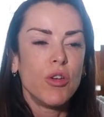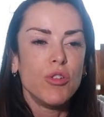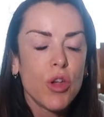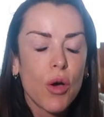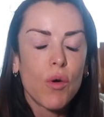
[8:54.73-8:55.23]

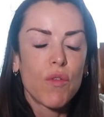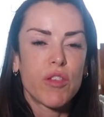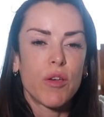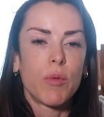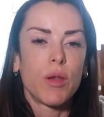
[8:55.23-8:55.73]
know of
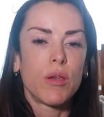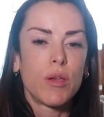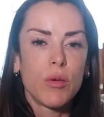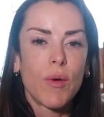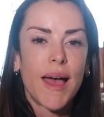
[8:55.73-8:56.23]
someone
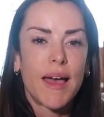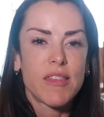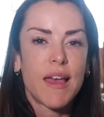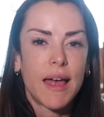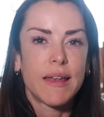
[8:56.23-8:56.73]
who
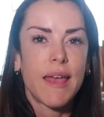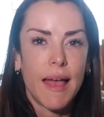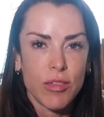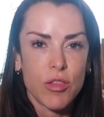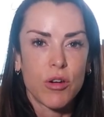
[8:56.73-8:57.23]
has had
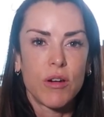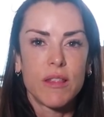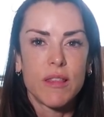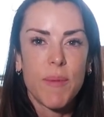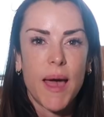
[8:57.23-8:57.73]
cancer
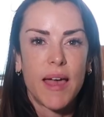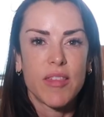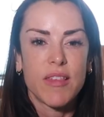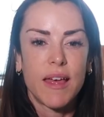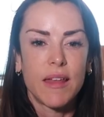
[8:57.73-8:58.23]
in the
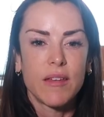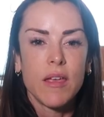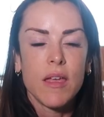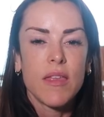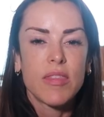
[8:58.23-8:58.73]
past, and
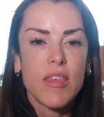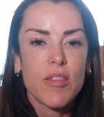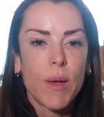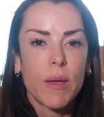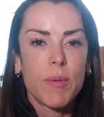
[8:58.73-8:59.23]

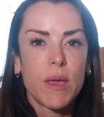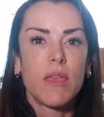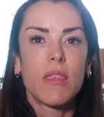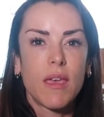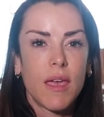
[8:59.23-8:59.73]
this might
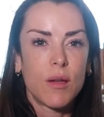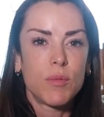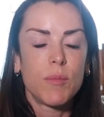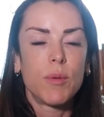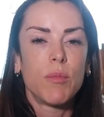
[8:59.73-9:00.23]
be the kick
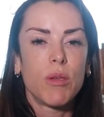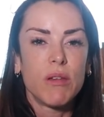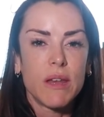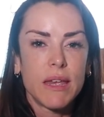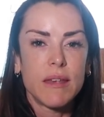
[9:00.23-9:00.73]
up the bum
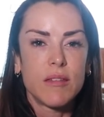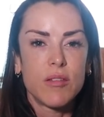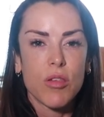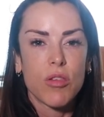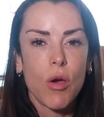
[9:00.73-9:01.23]
you need
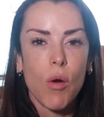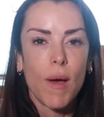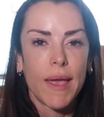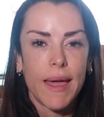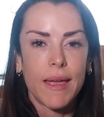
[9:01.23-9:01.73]
to just
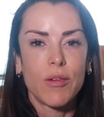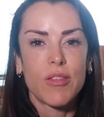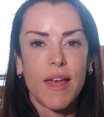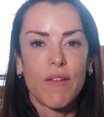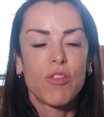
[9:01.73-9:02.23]
go and get
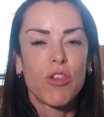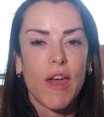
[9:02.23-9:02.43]
yourself